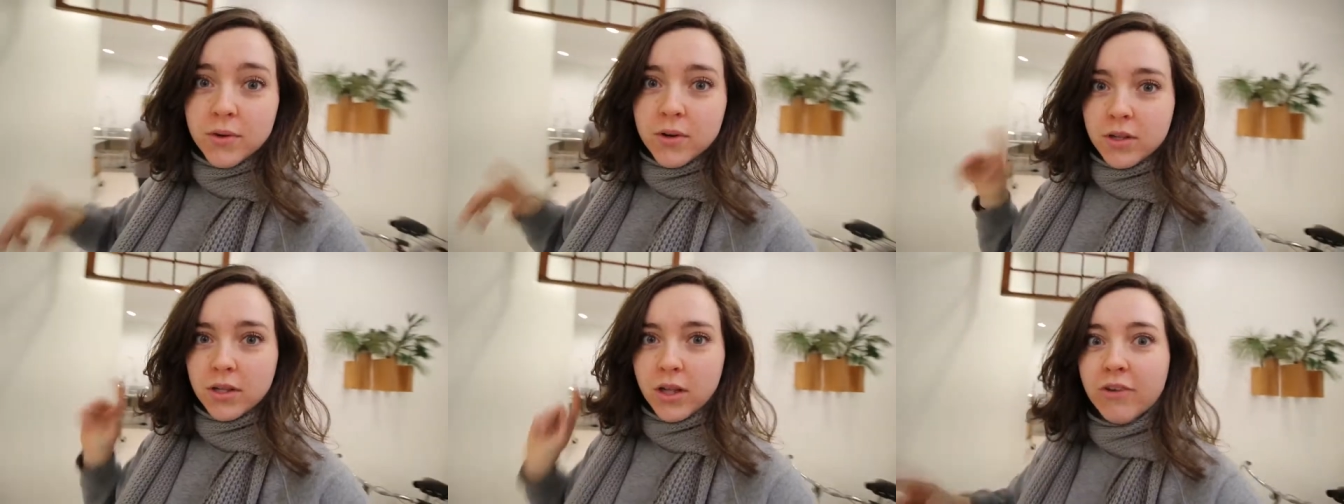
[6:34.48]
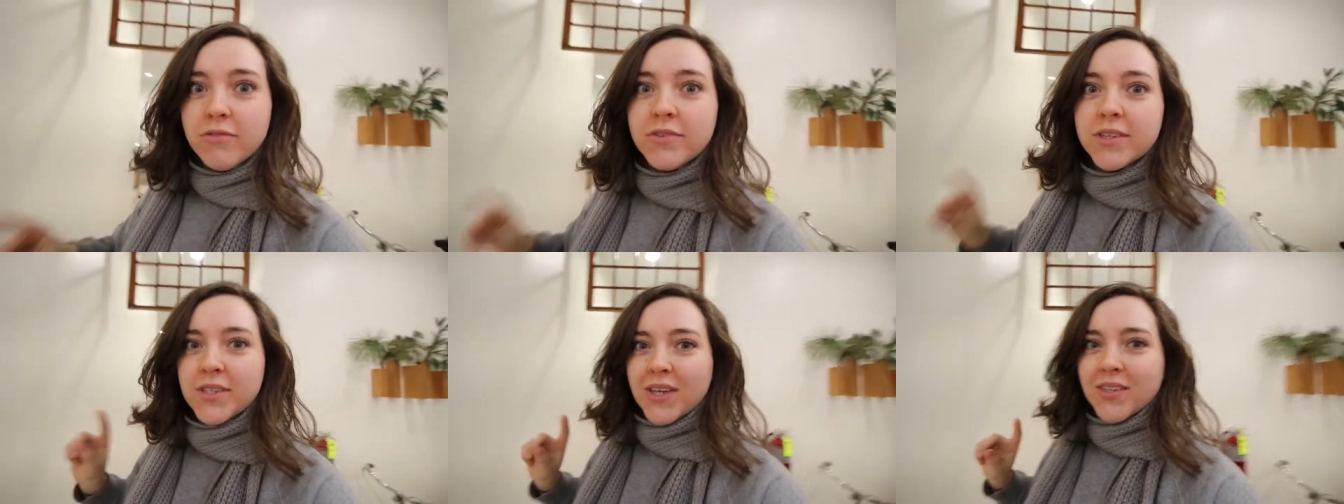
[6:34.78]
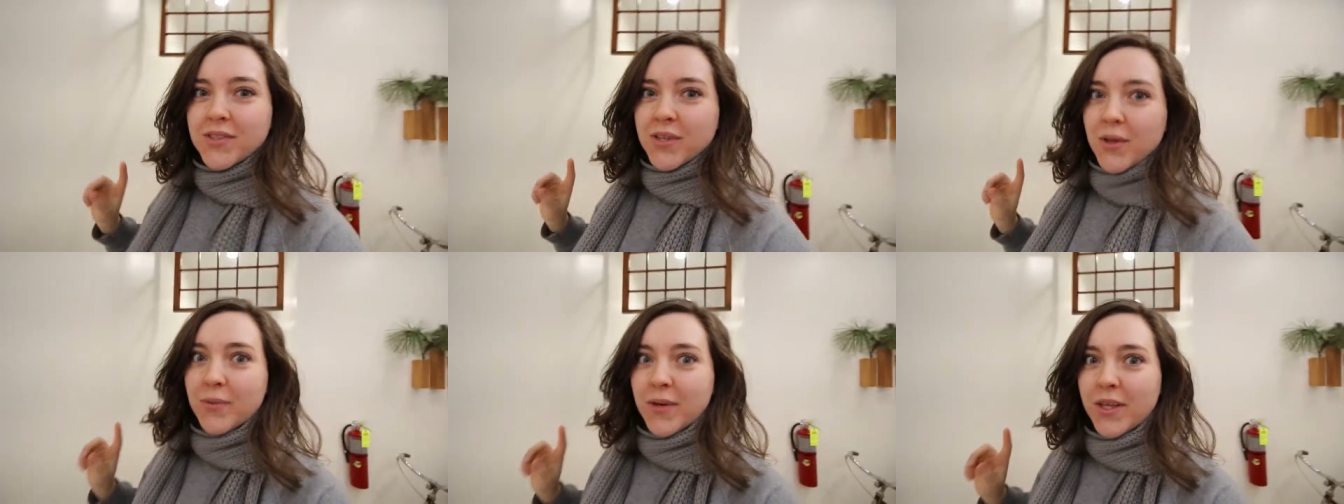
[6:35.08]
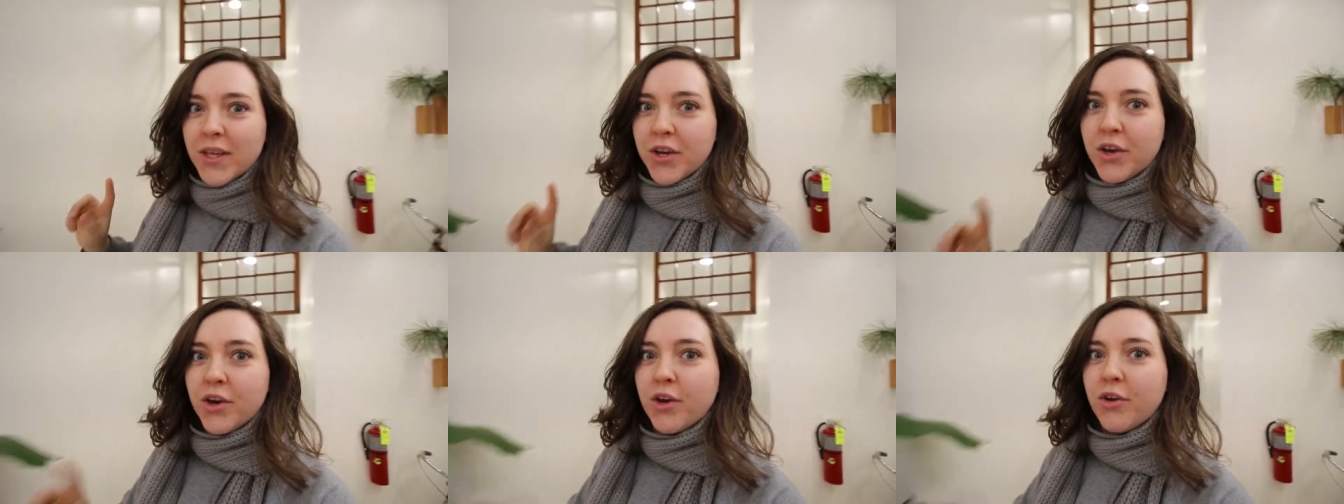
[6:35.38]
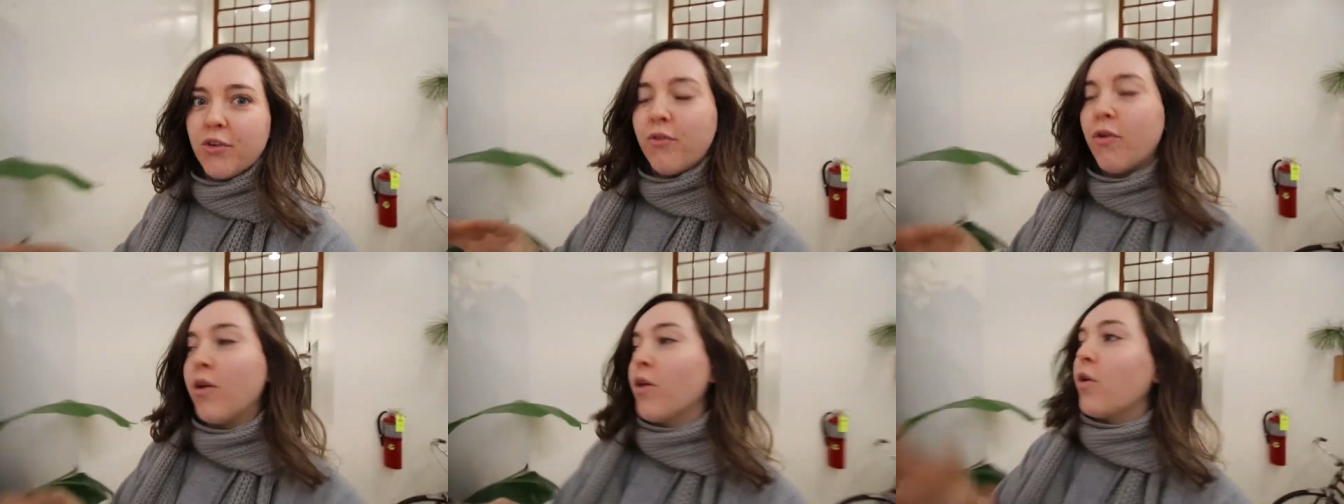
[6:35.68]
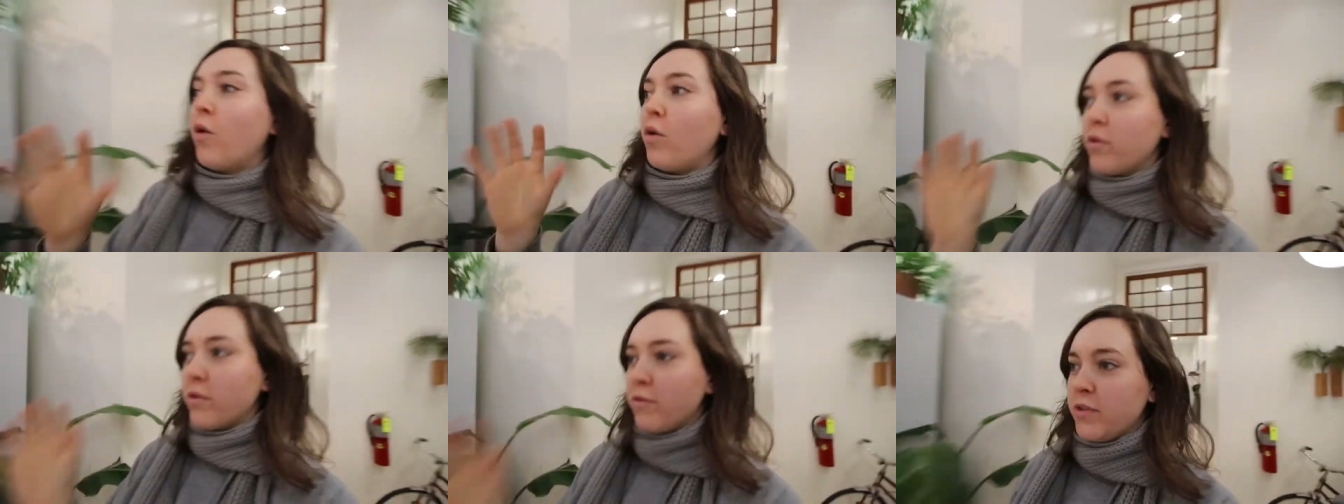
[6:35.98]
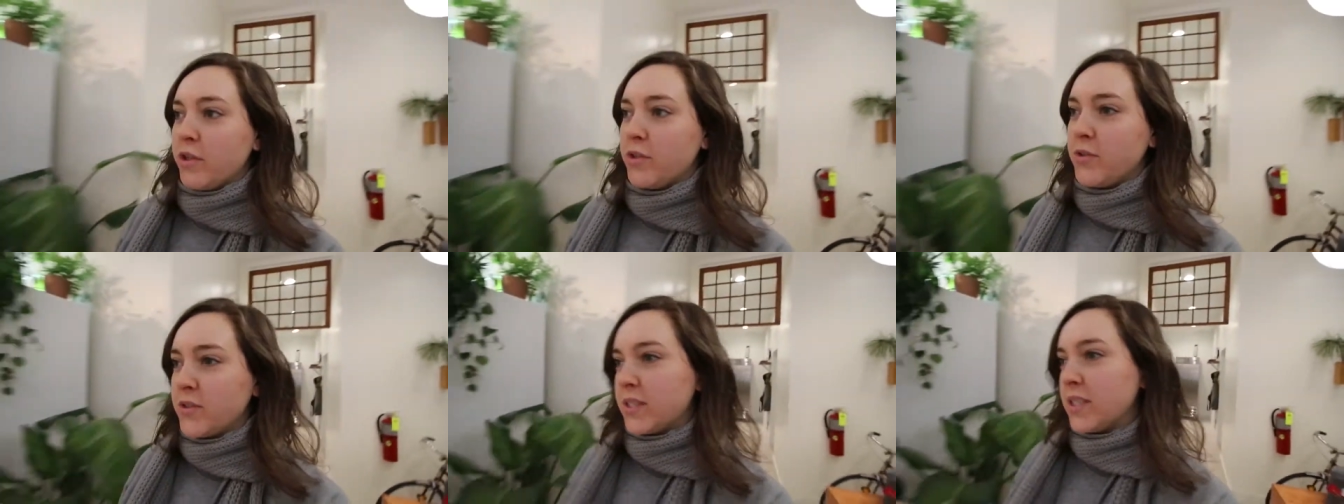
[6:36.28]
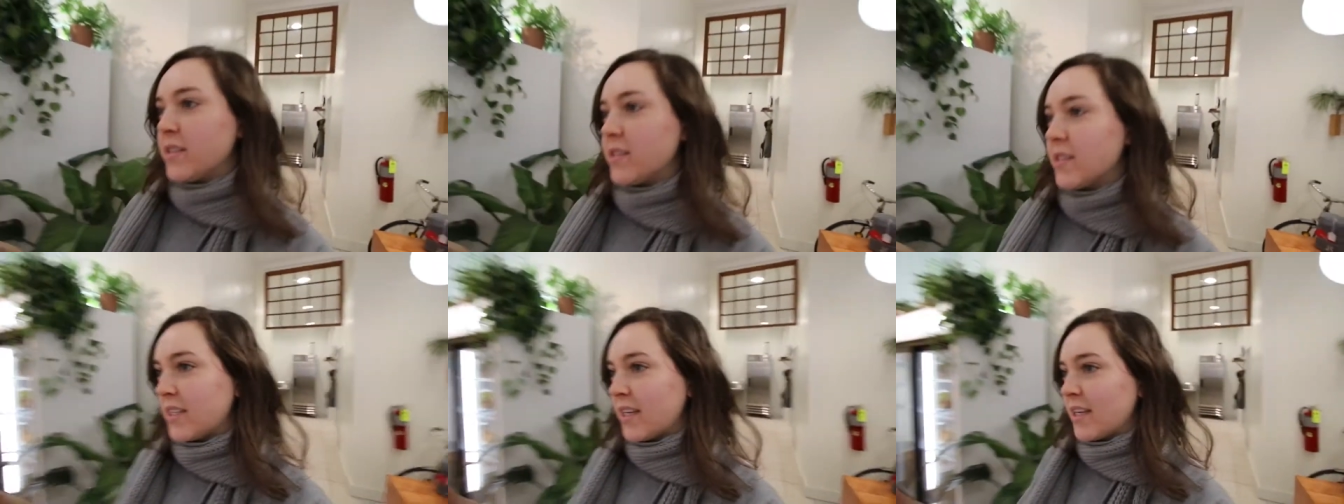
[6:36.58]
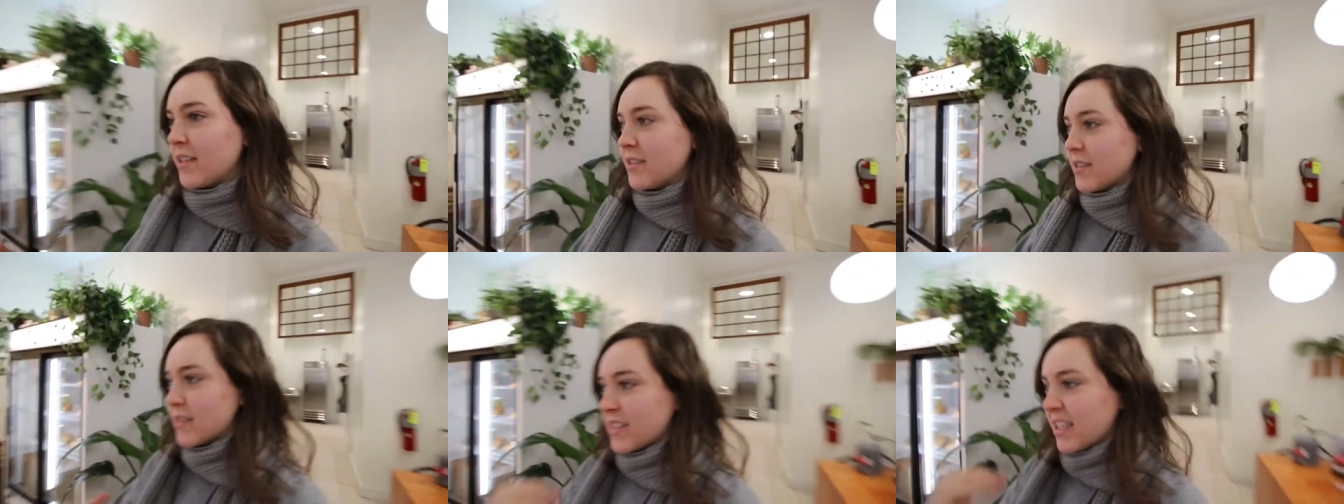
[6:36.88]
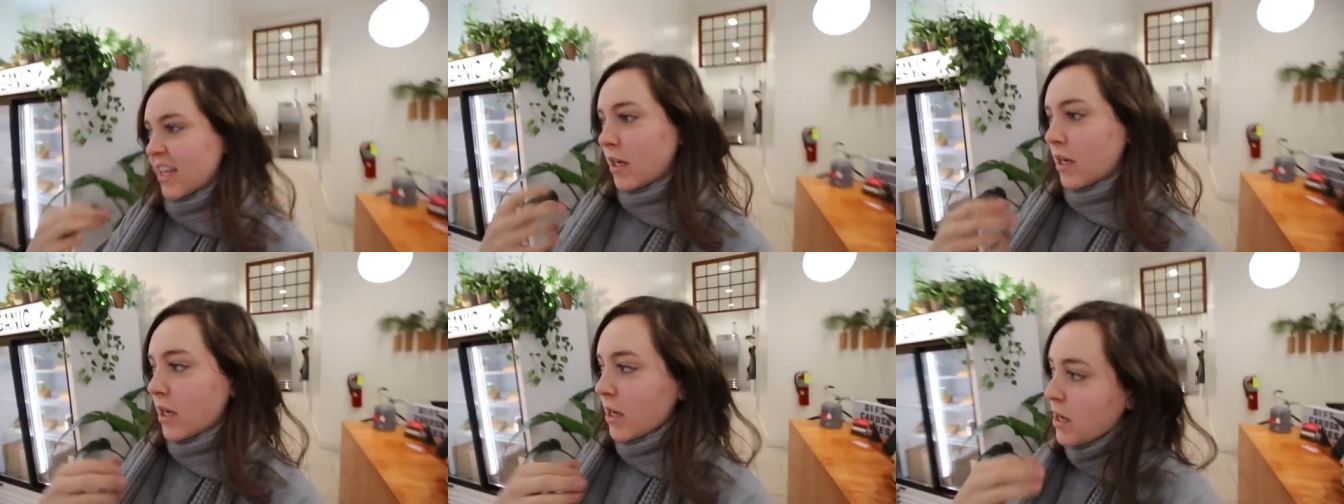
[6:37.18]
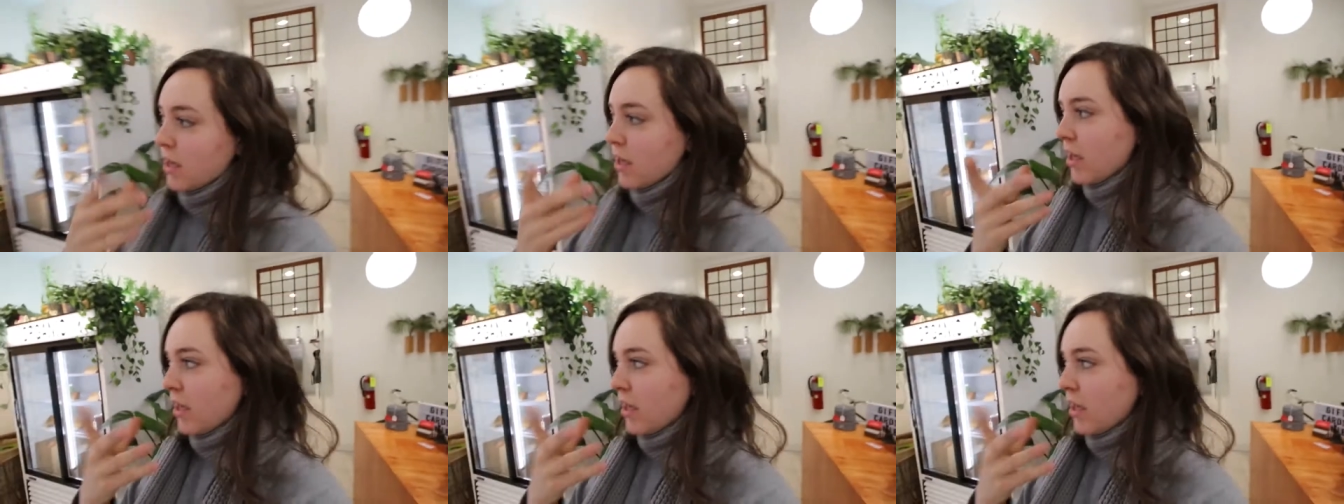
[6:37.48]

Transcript: Clove is also really good for cold and flu season as it's kind of